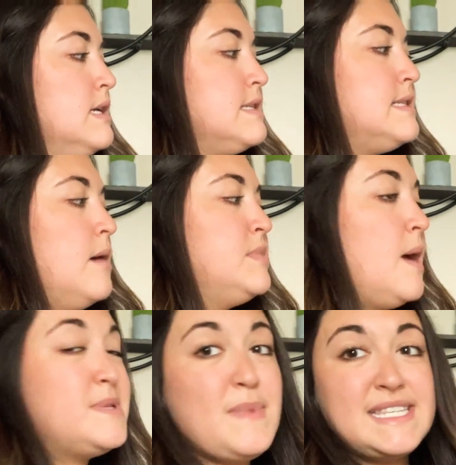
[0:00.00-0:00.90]

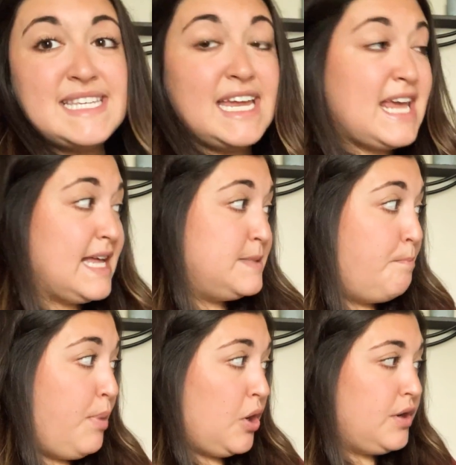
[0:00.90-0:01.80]
Sometimes my skin gets
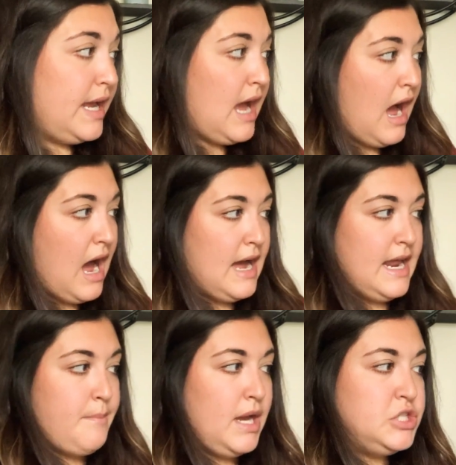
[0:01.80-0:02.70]
burning hot
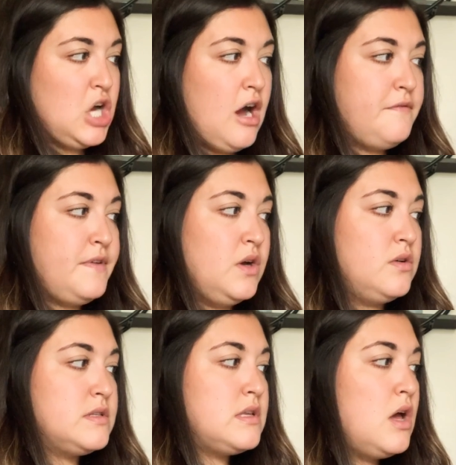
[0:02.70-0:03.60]
and my jaw
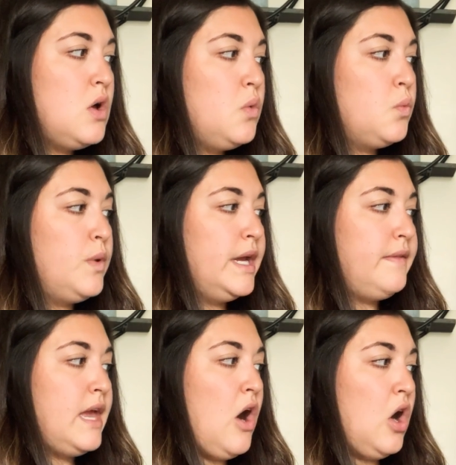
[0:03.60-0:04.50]
feels
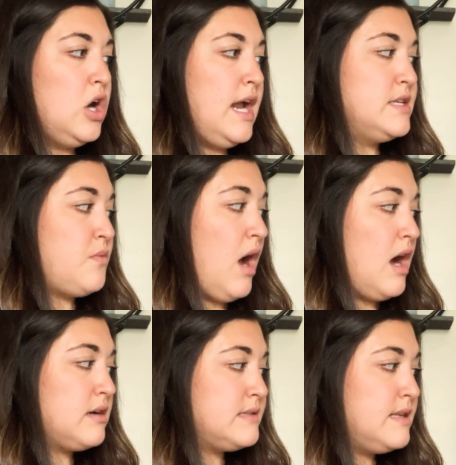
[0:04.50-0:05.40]
really hard as
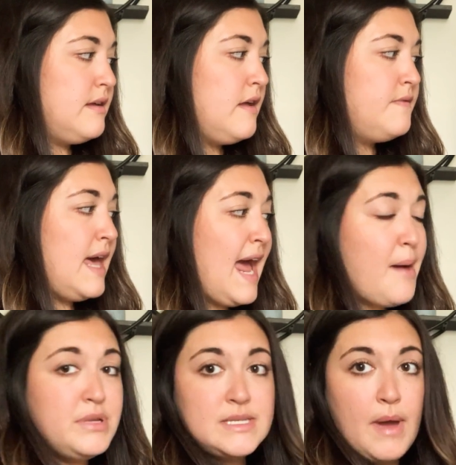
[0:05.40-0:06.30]
rocks. That
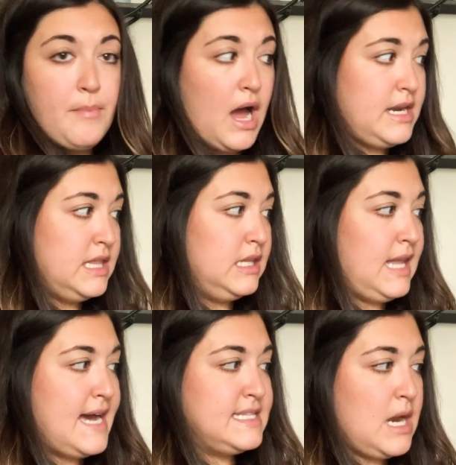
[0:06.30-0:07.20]
happened to my body the
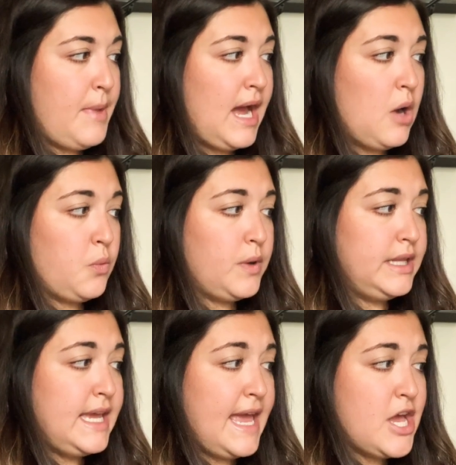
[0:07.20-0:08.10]
last time I got
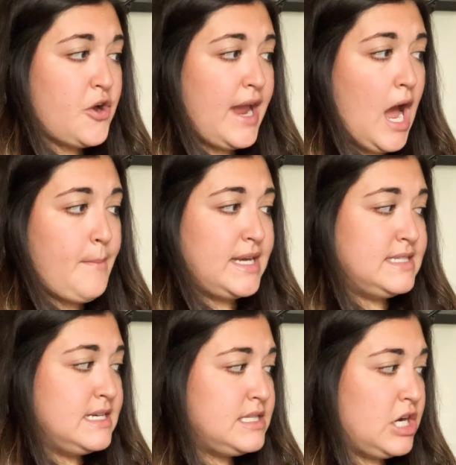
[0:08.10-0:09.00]
really angry at my
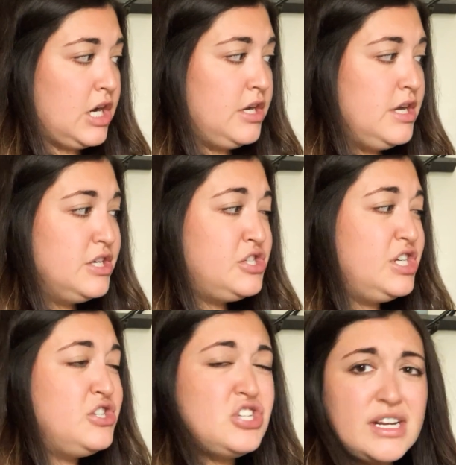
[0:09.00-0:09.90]
sister.
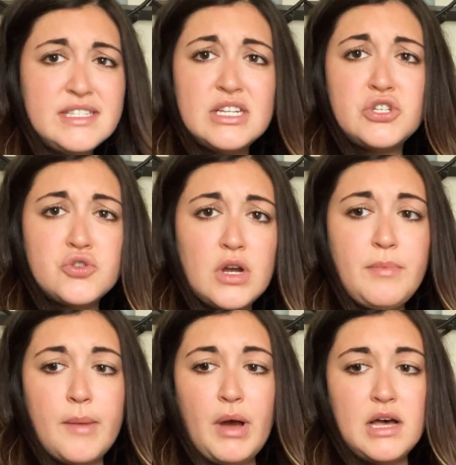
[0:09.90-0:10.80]
She just
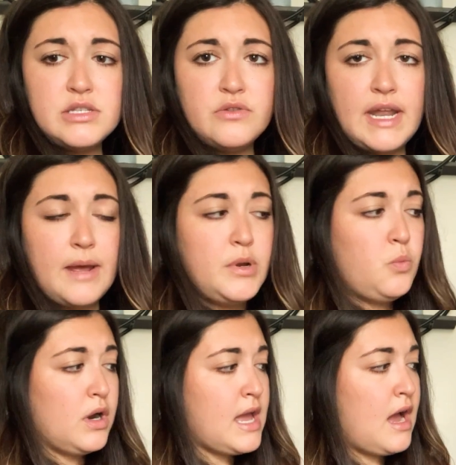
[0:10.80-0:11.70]
destroyed my puzzle that I've
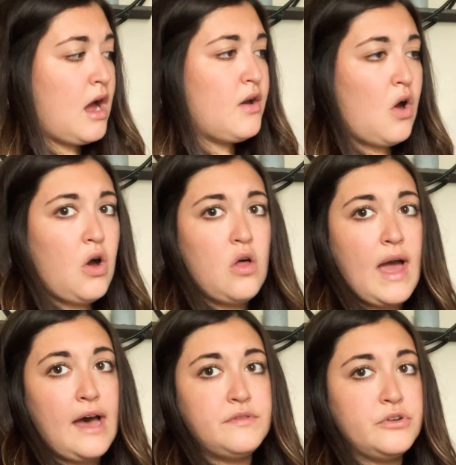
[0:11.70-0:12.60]
been working on
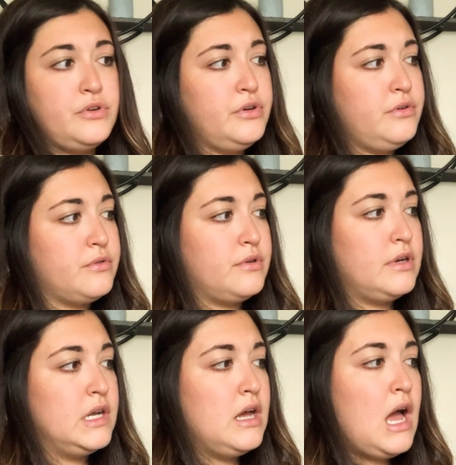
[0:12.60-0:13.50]
all afternoon.